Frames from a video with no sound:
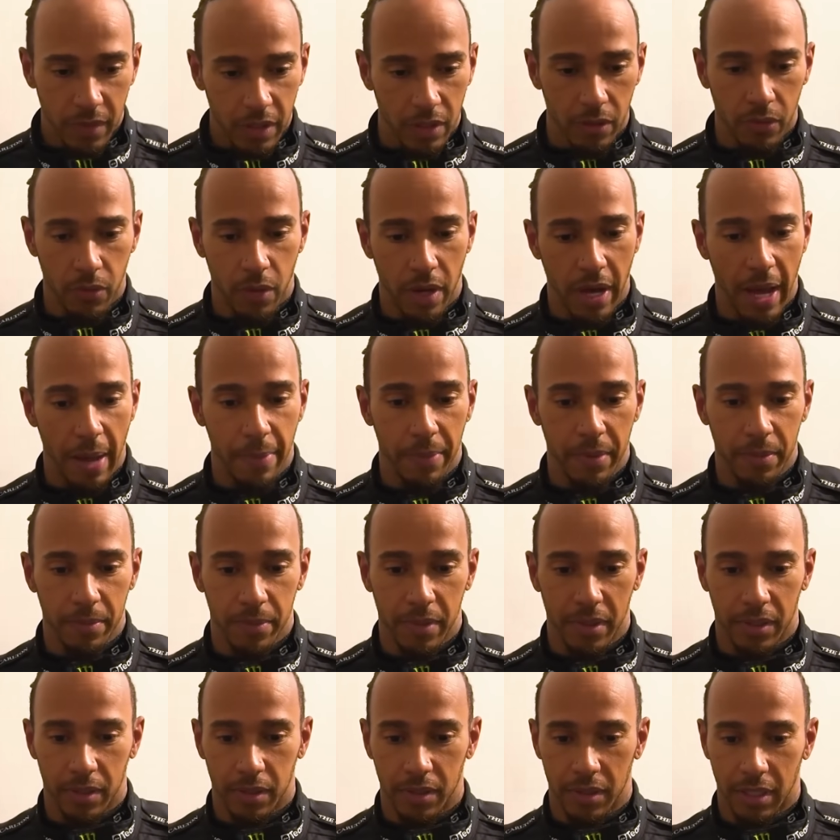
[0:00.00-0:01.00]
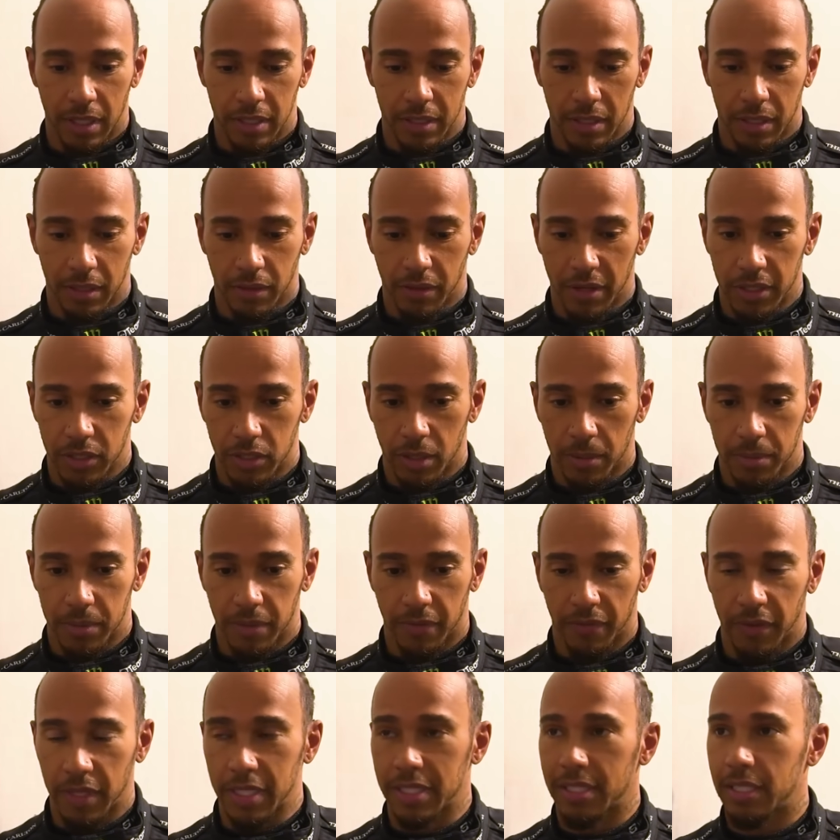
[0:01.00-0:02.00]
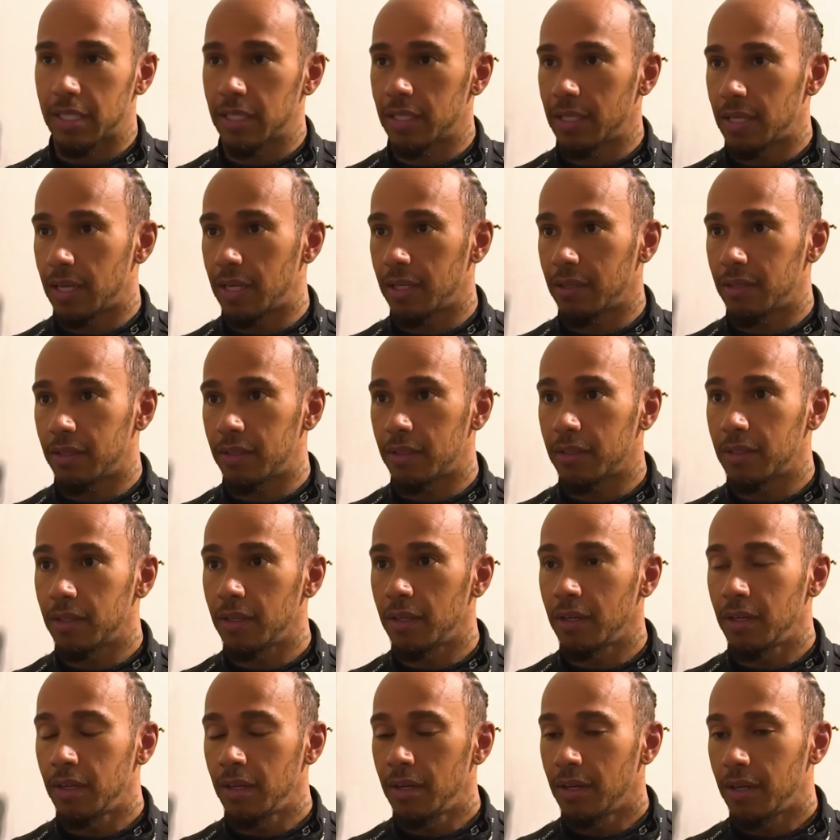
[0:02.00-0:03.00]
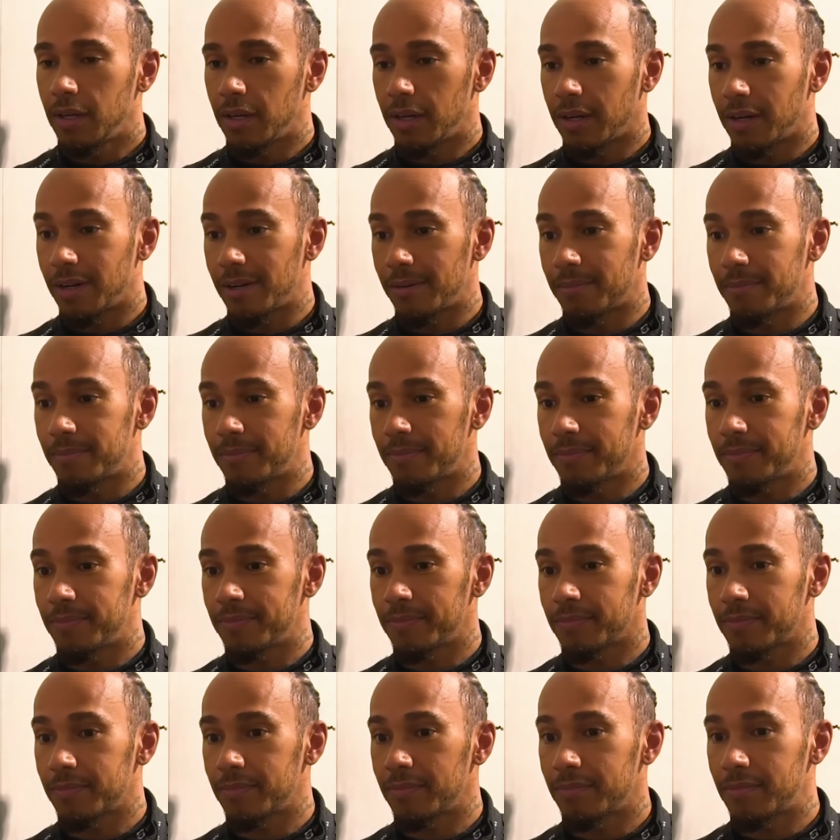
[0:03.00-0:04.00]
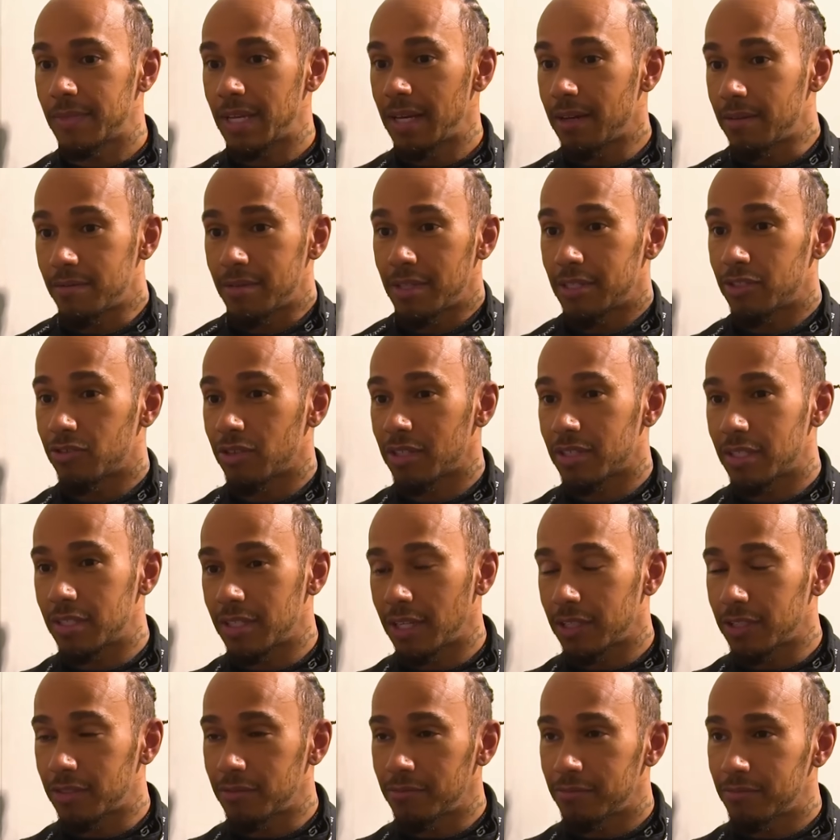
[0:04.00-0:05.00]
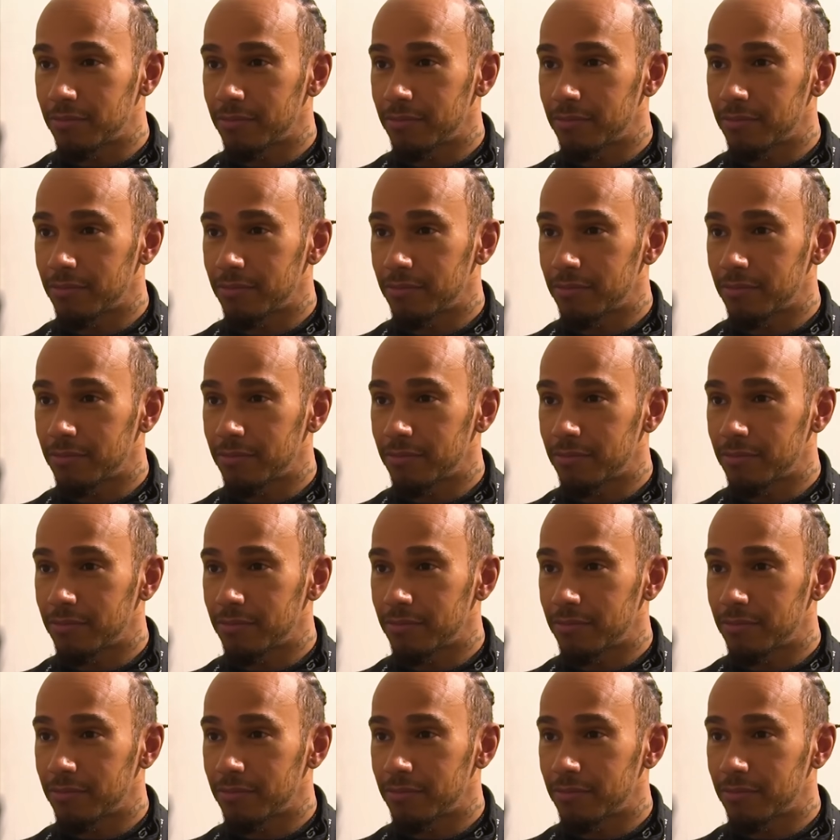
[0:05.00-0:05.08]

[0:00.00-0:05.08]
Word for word: what happened, but they did a great job to fix it, and yeah, an interesting session.